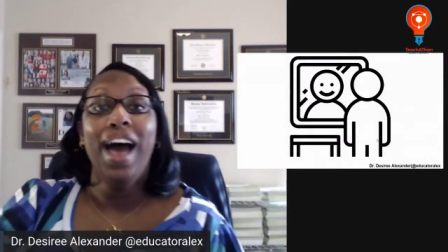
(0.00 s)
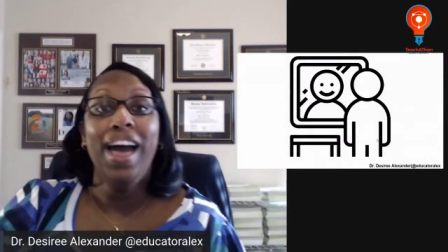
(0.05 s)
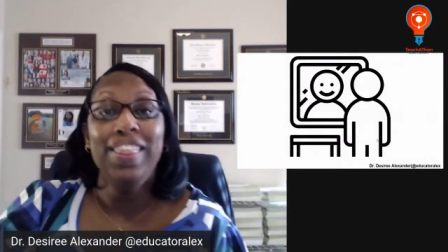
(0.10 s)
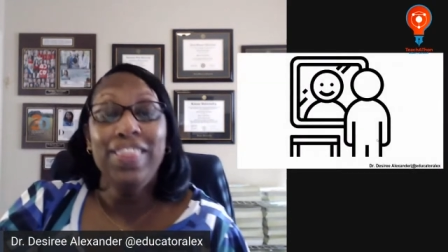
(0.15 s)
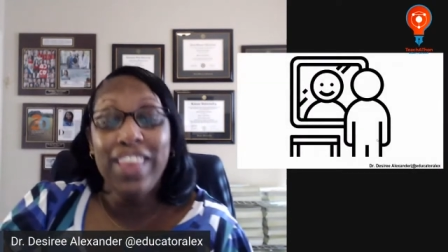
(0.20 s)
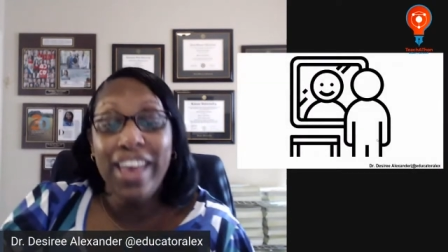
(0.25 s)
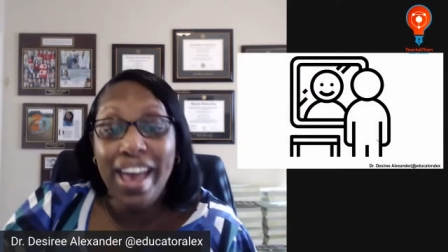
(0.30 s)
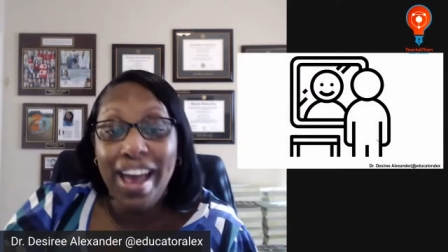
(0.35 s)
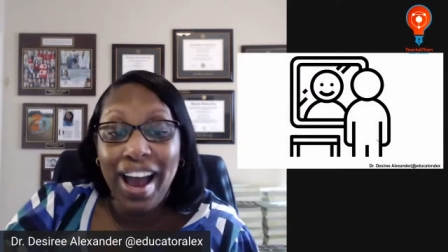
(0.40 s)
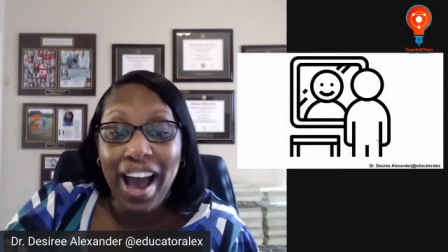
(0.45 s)

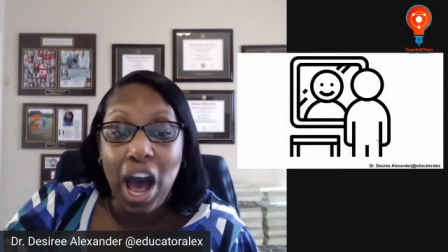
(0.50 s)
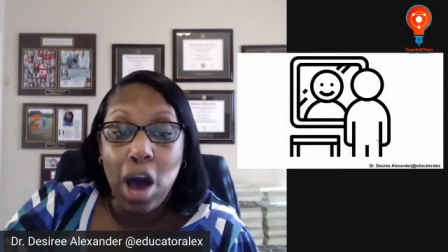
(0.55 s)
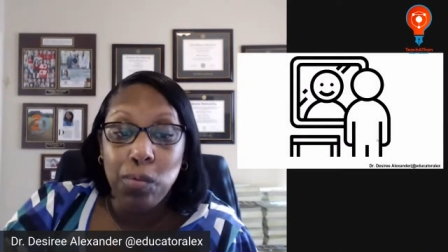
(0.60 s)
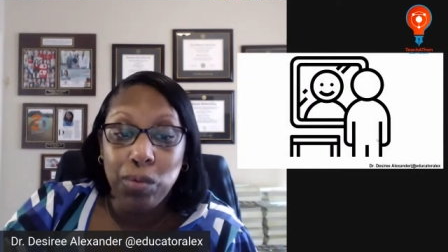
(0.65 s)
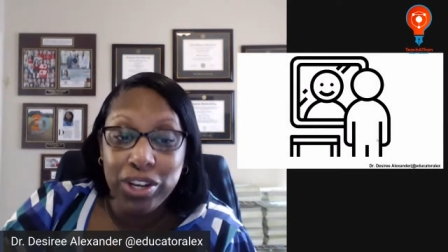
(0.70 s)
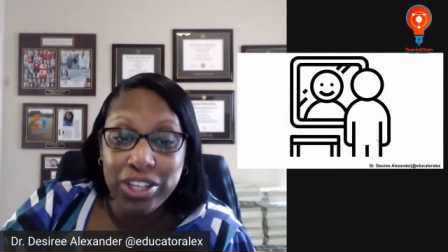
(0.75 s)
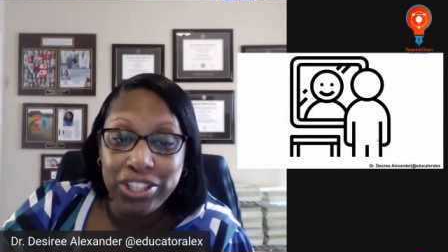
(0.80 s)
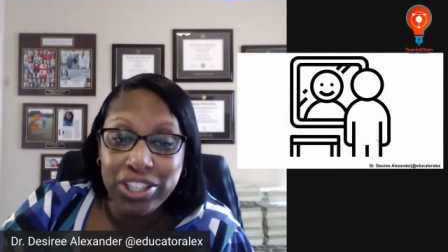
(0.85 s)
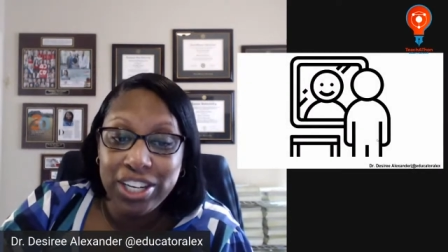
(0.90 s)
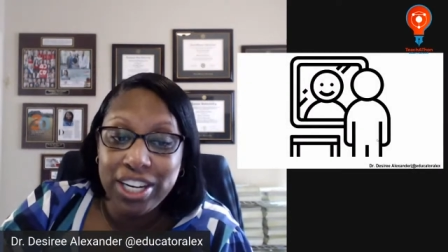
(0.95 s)
And then I
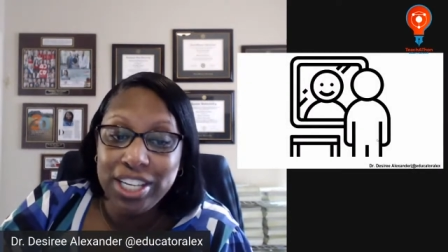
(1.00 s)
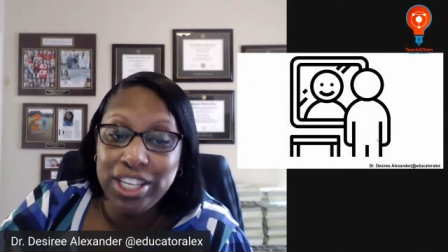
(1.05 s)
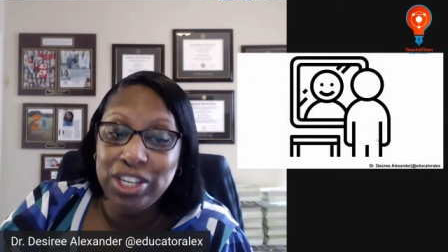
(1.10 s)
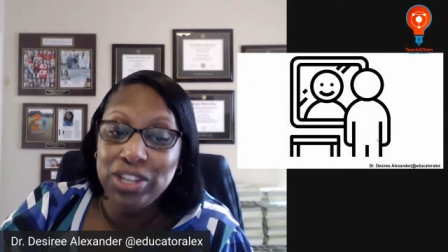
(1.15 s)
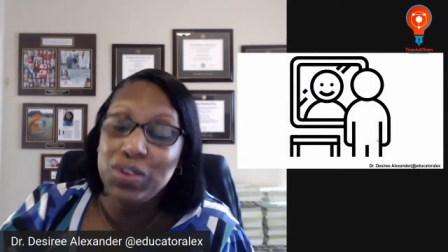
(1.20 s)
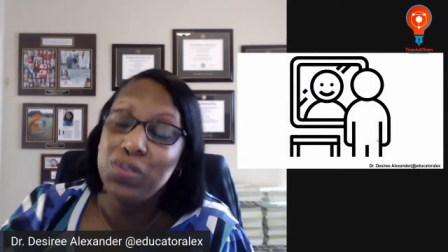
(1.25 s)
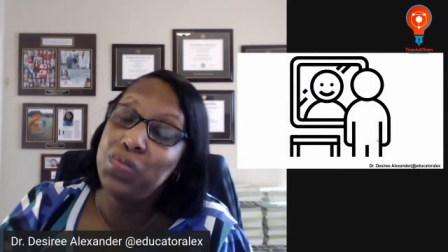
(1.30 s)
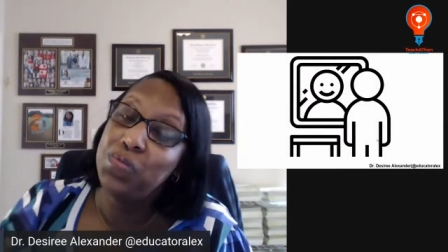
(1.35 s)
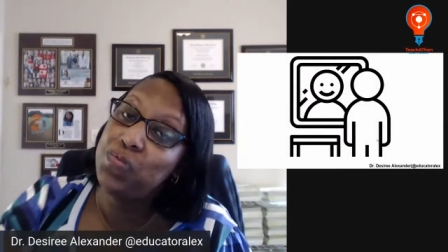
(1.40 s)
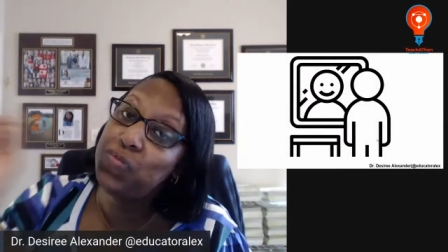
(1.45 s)
want you to
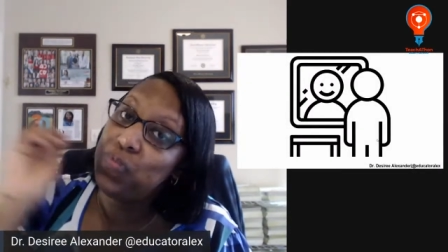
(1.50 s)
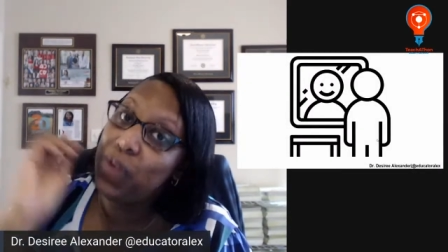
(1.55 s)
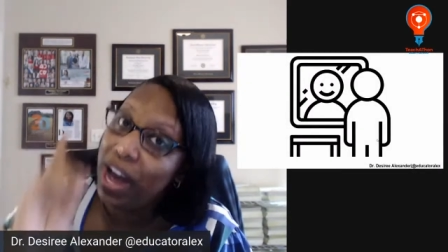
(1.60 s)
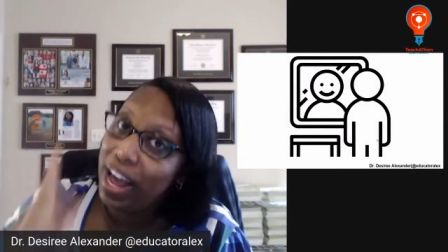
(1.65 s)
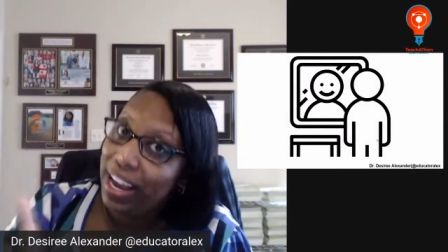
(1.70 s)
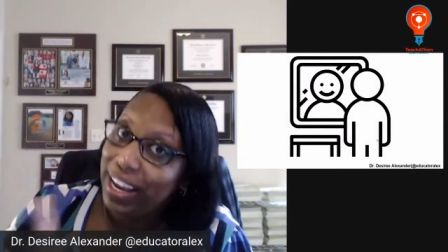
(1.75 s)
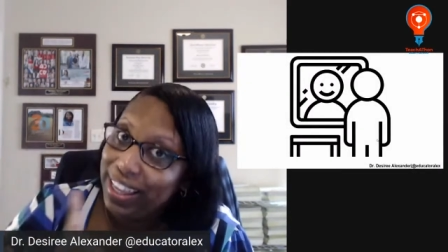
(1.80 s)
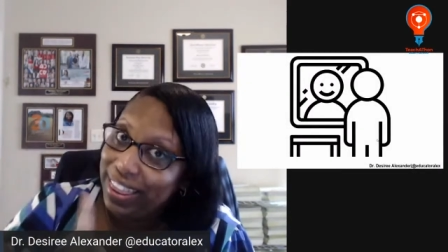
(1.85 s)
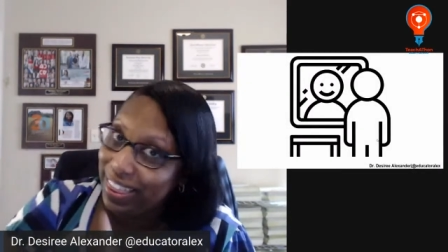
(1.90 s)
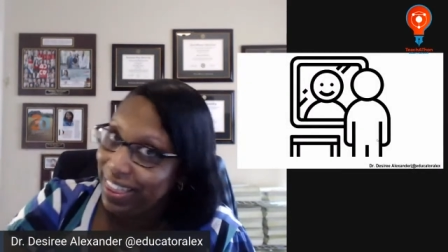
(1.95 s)
do
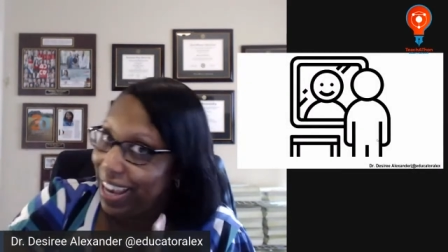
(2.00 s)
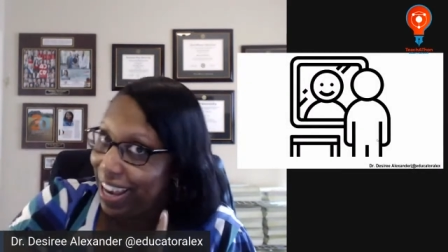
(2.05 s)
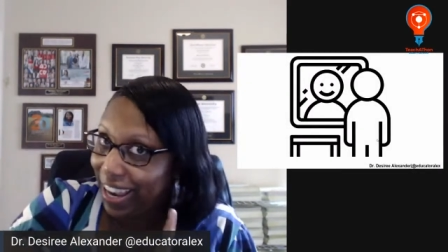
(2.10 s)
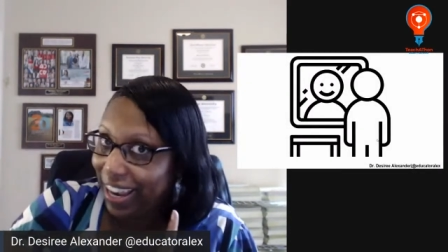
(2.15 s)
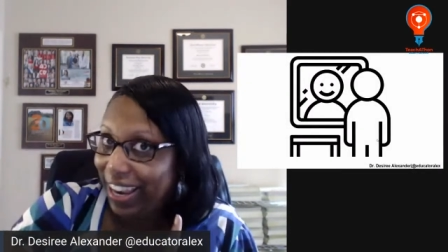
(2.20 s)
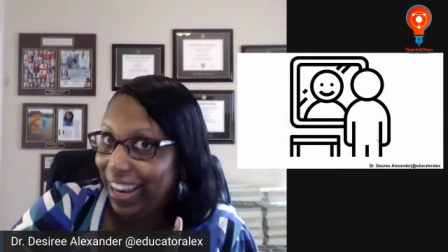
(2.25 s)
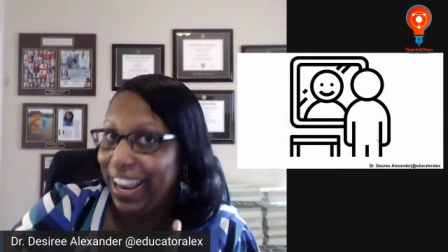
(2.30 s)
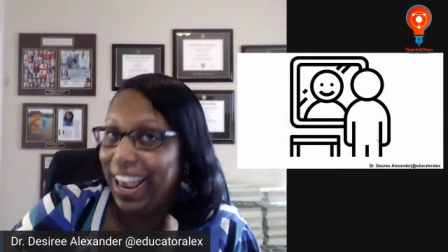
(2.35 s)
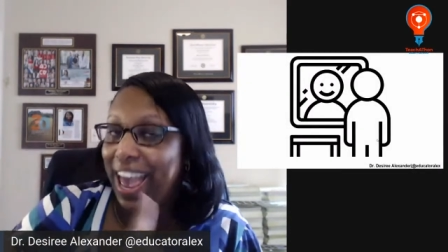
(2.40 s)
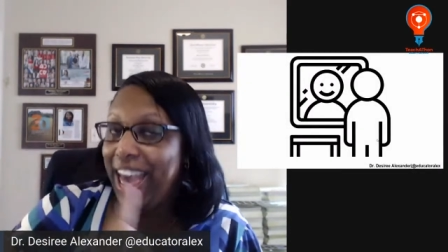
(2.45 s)
one
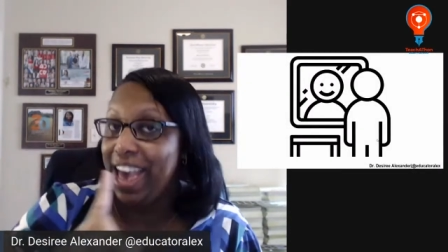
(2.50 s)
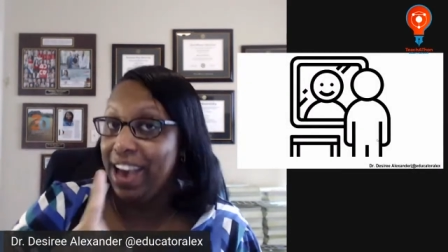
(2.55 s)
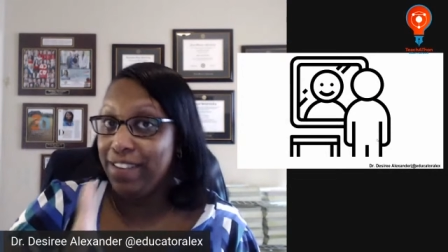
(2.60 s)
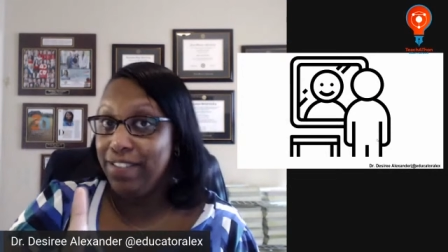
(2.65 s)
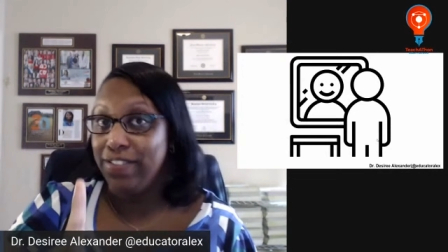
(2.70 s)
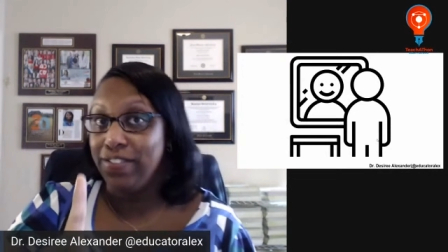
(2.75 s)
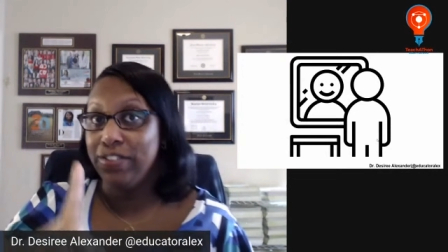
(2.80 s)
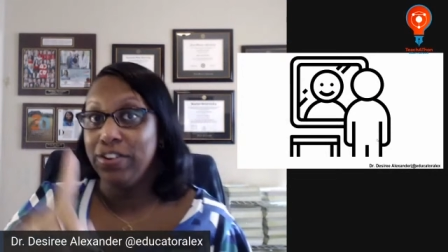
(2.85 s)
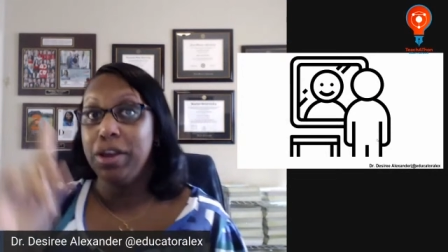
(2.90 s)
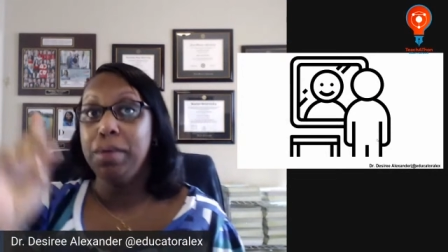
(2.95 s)
thing
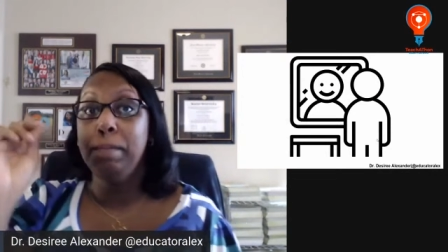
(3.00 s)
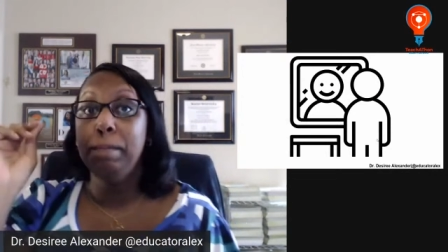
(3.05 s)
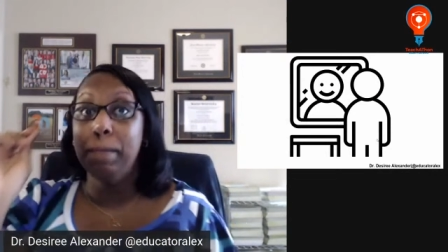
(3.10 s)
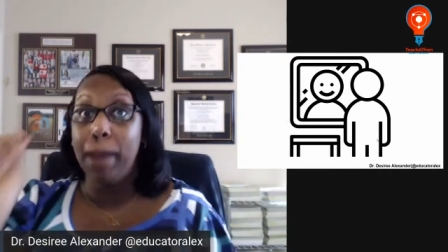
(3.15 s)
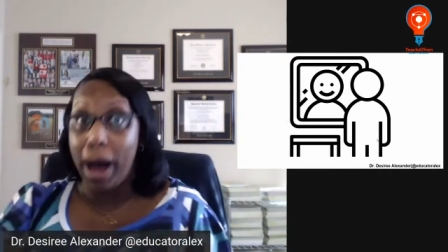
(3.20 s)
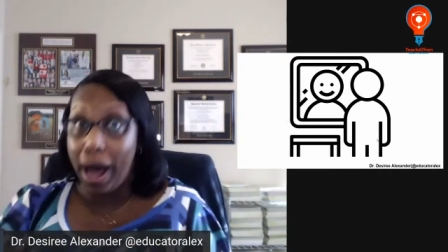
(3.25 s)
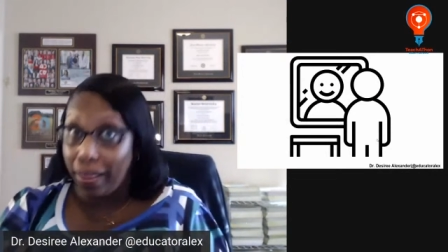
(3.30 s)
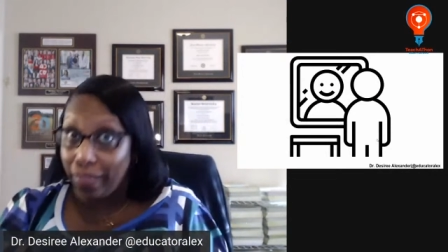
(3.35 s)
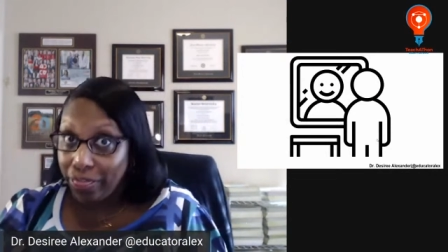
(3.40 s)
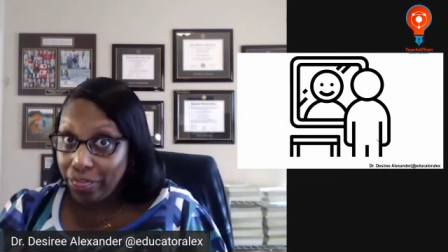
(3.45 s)
every
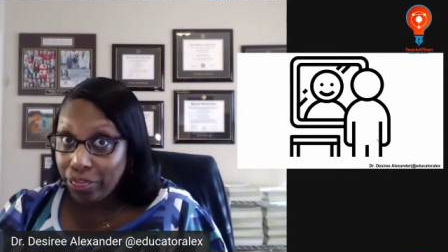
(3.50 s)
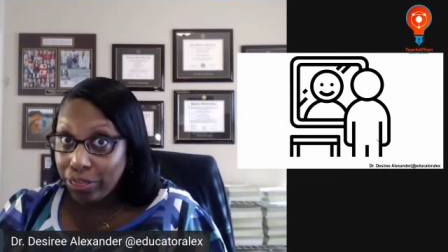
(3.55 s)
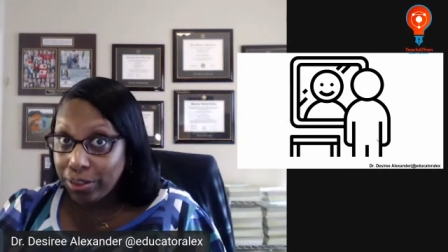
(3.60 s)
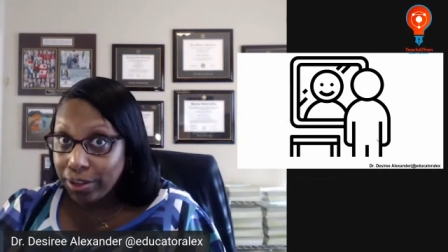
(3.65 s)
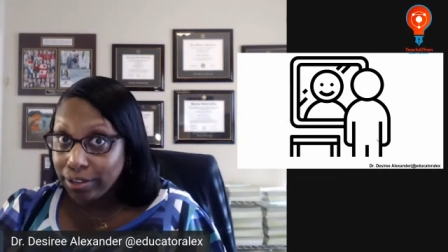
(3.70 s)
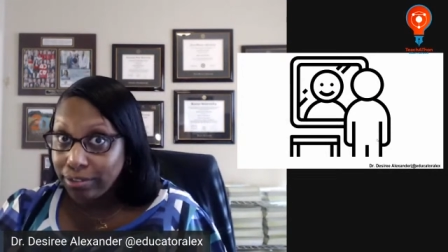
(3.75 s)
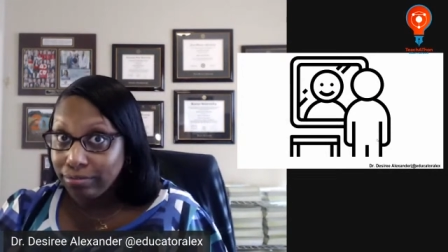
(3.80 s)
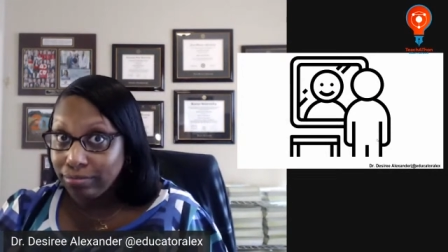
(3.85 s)
month.